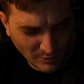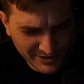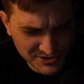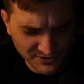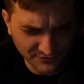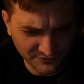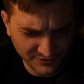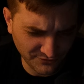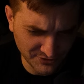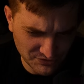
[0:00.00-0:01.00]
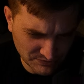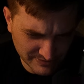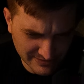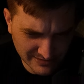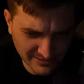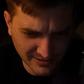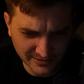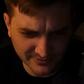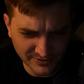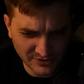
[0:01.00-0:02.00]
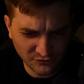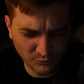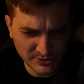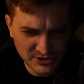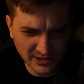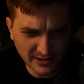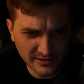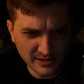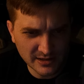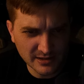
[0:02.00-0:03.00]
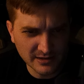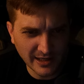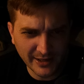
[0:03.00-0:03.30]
questions essentially. Uh, in switching the,